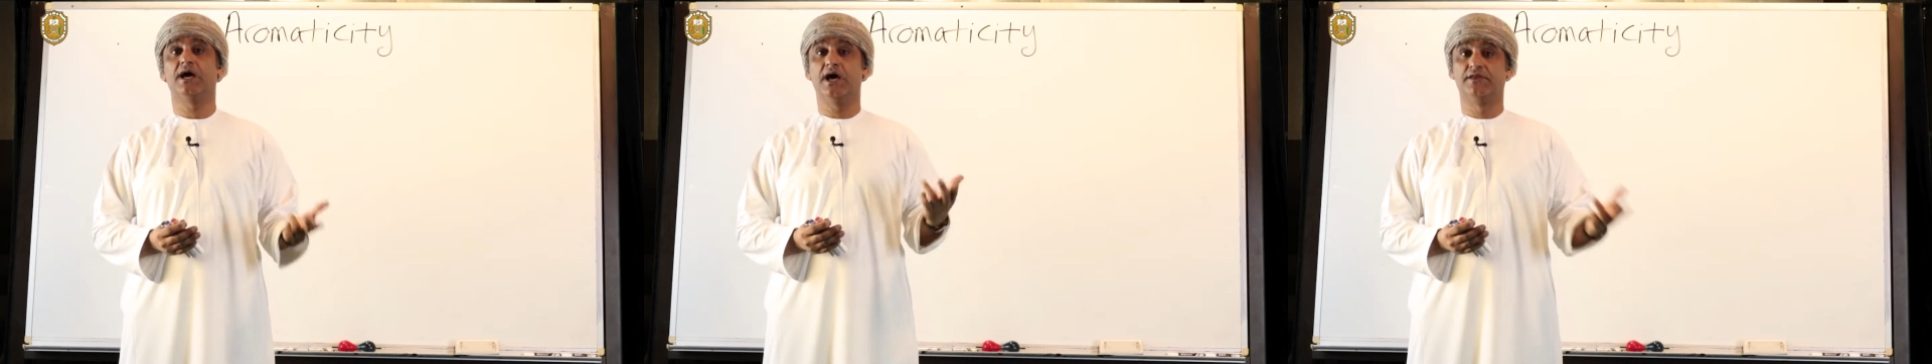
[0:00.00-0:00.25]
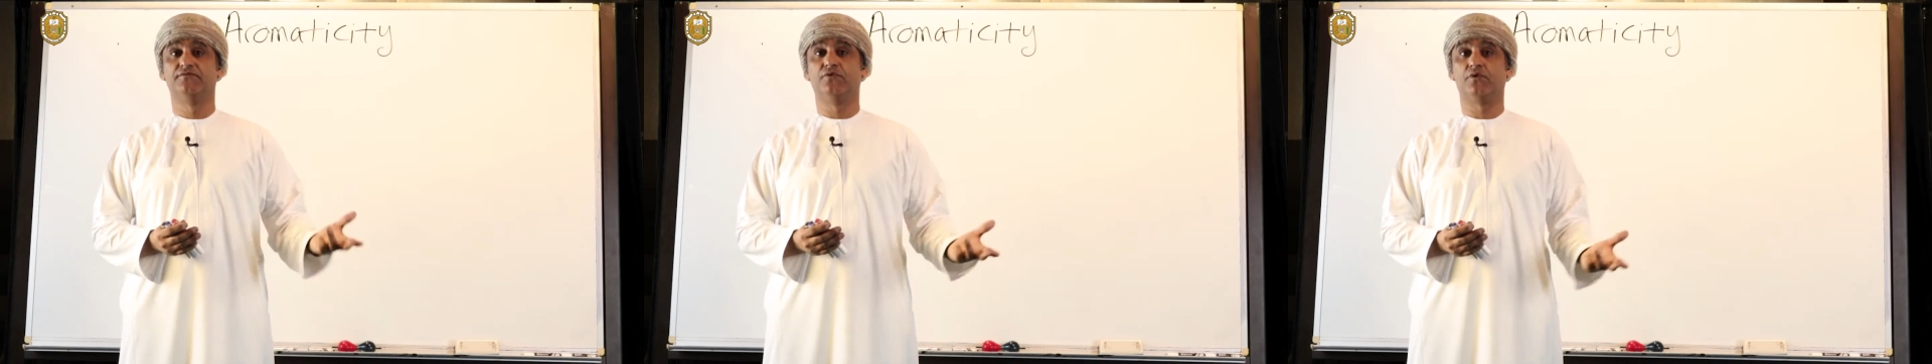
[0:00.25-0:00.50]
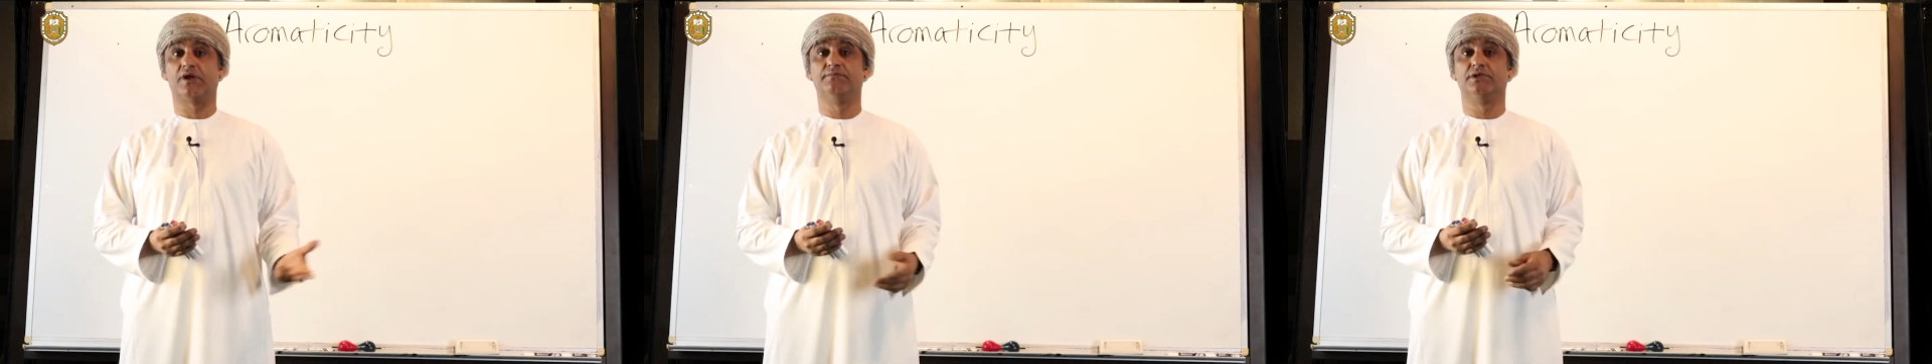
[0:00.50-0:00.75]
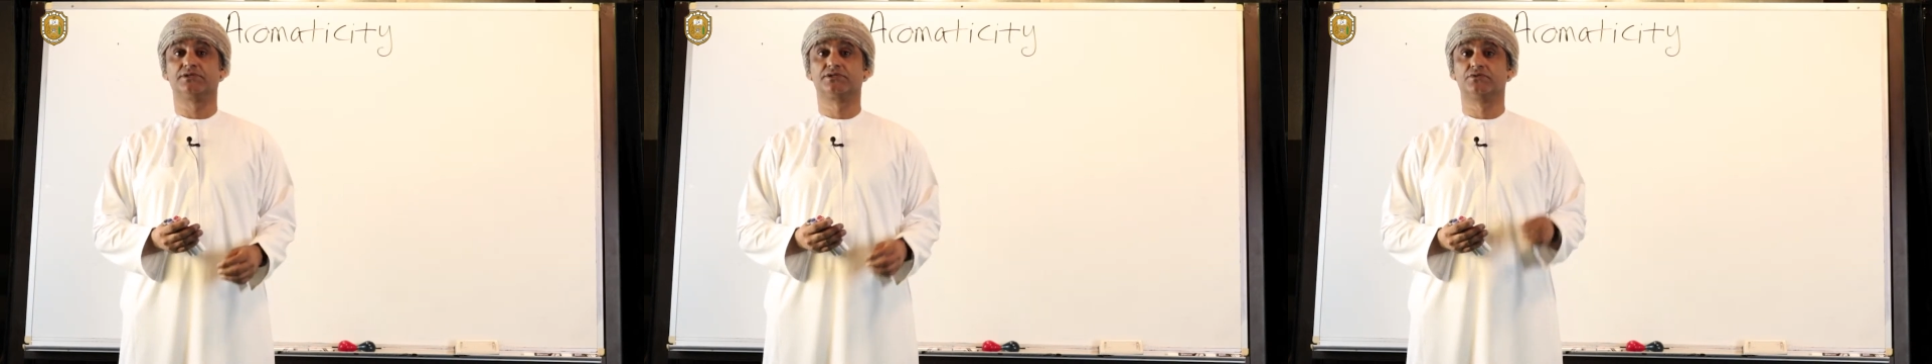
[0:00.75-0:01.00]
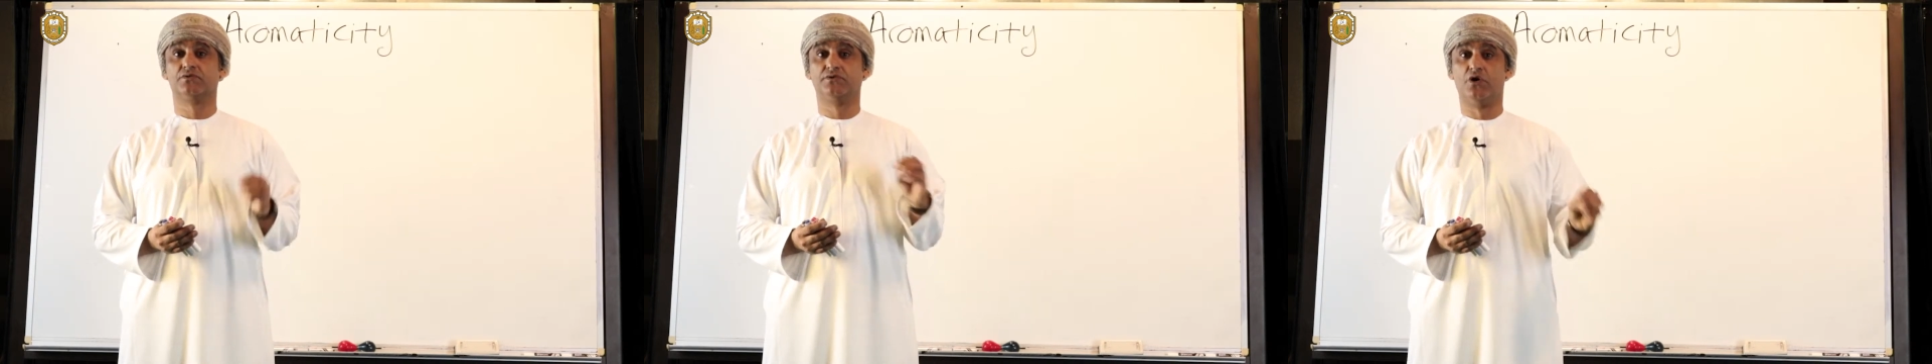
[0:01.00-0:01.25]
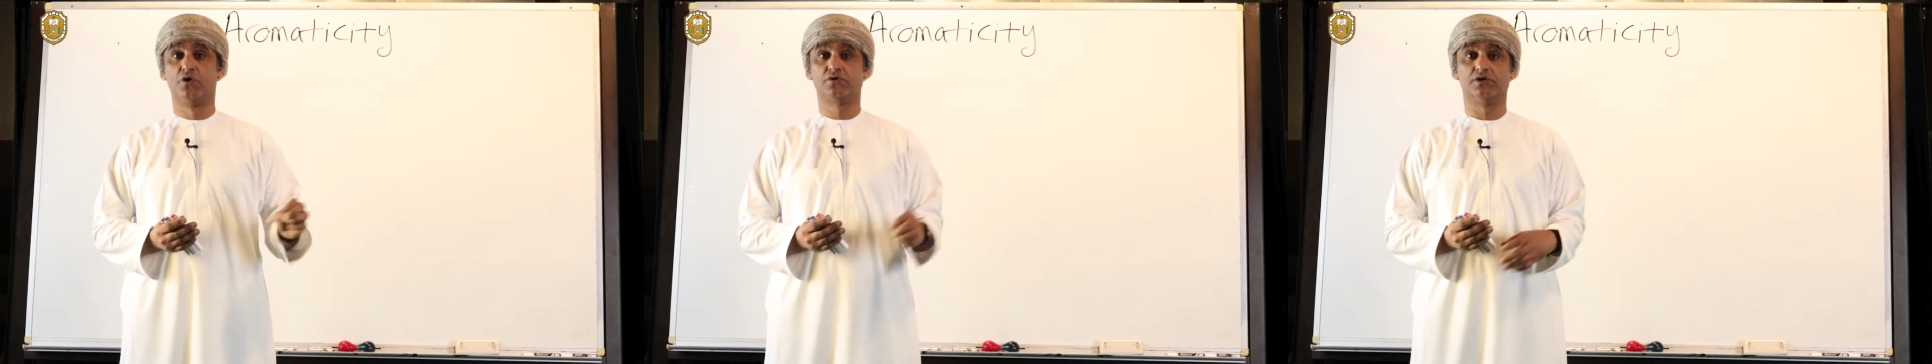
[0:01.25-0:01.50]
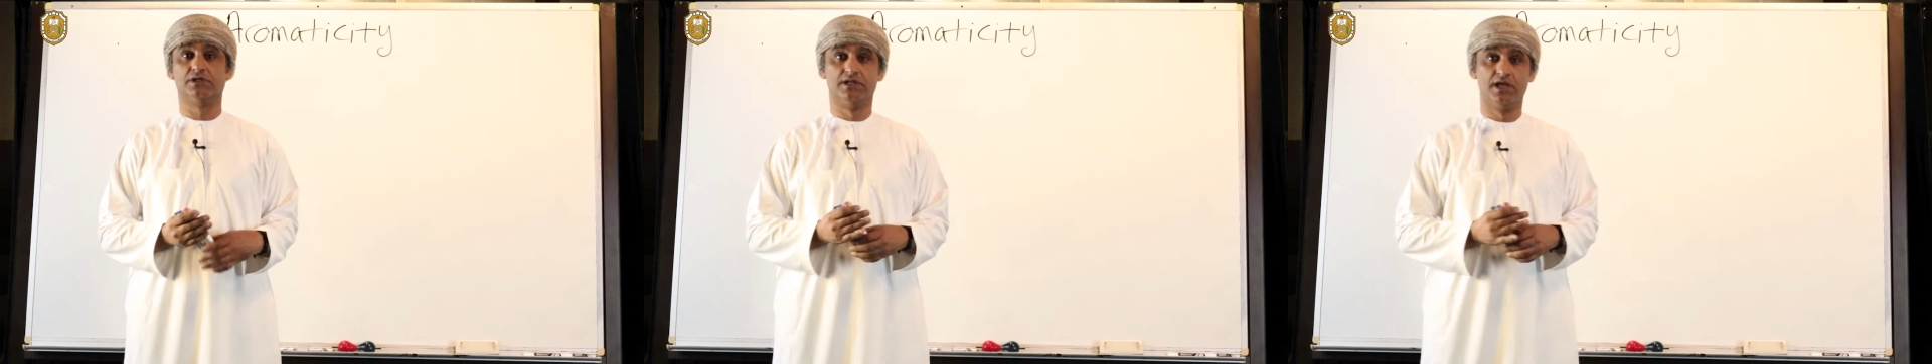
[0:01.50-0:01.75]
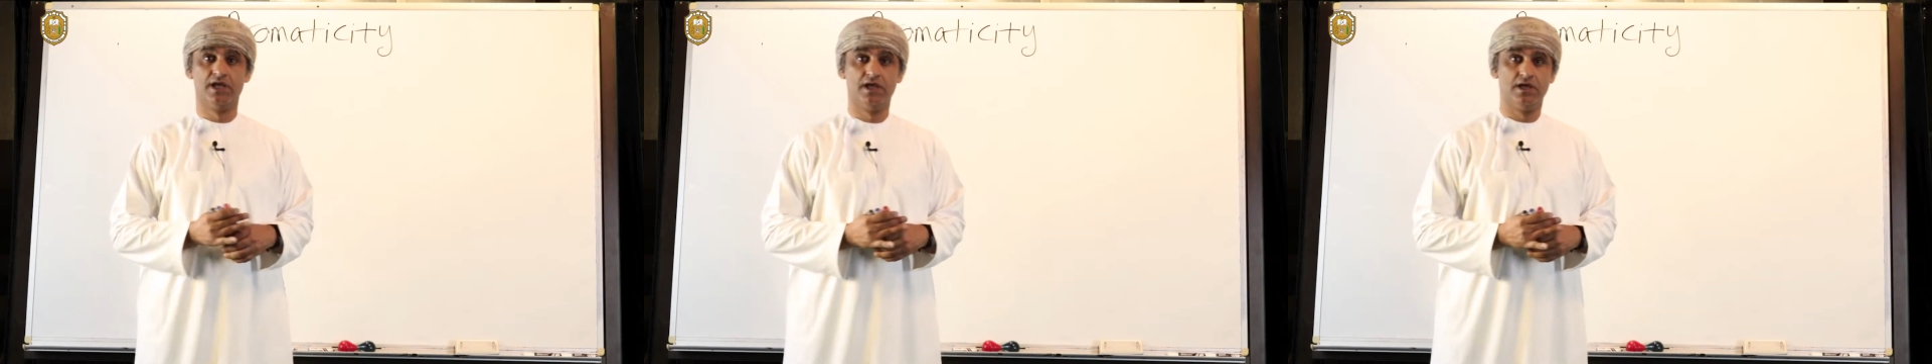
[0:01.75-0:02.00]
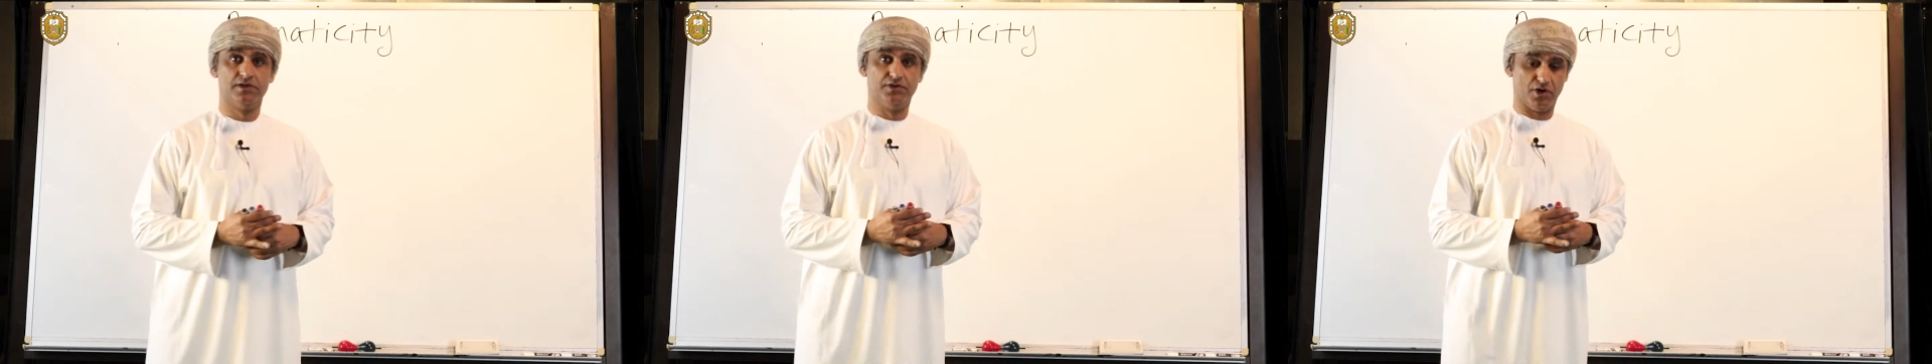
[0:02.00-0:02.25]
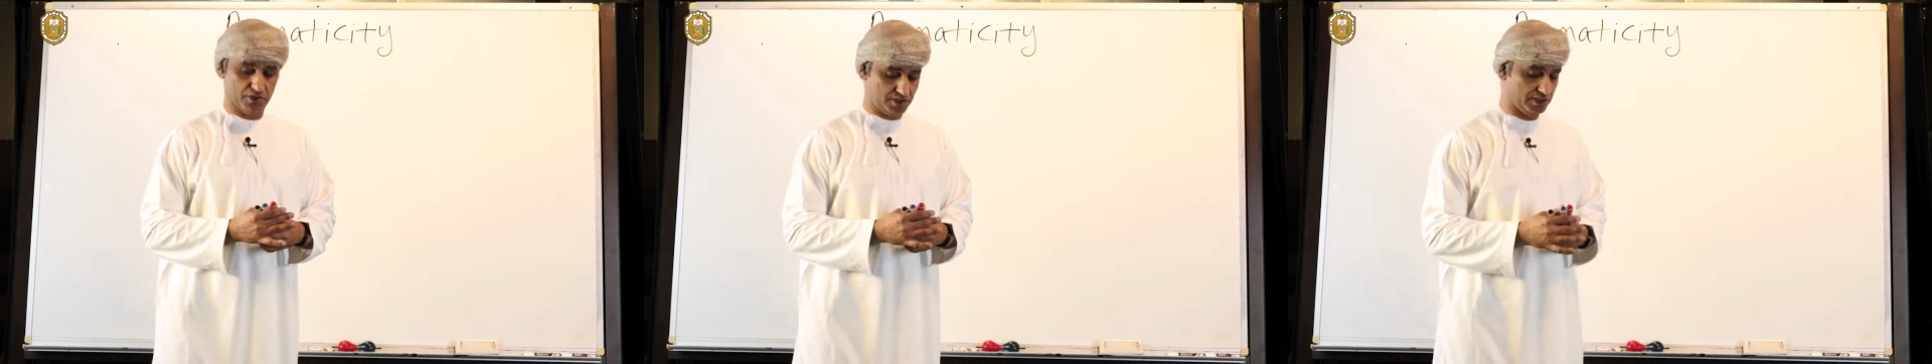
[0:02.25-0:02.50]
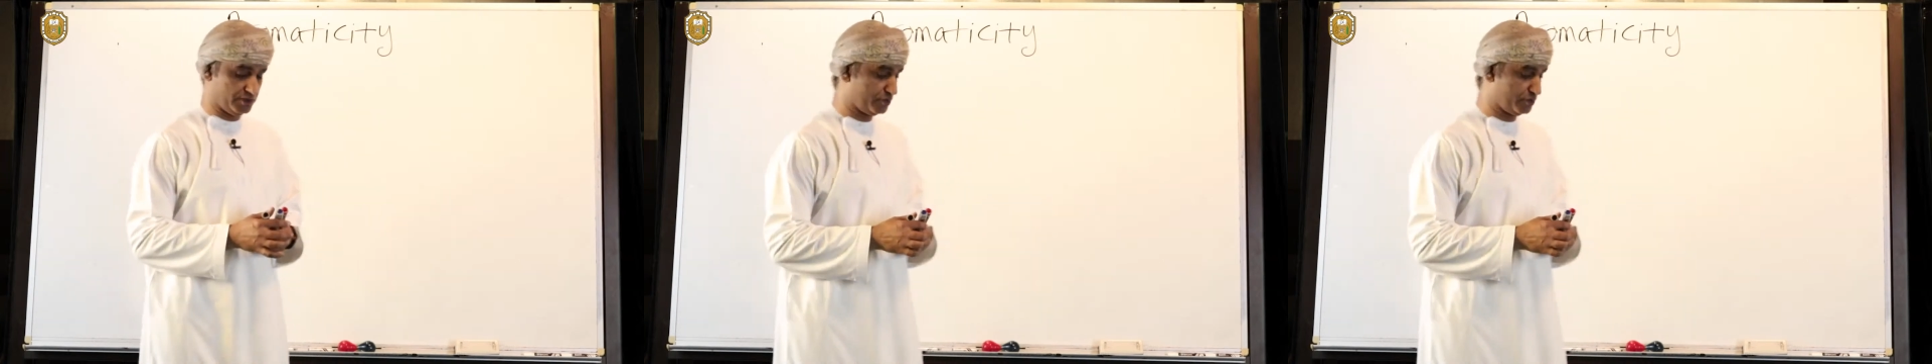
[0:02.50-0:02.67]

and 4n plus 2, the Huckel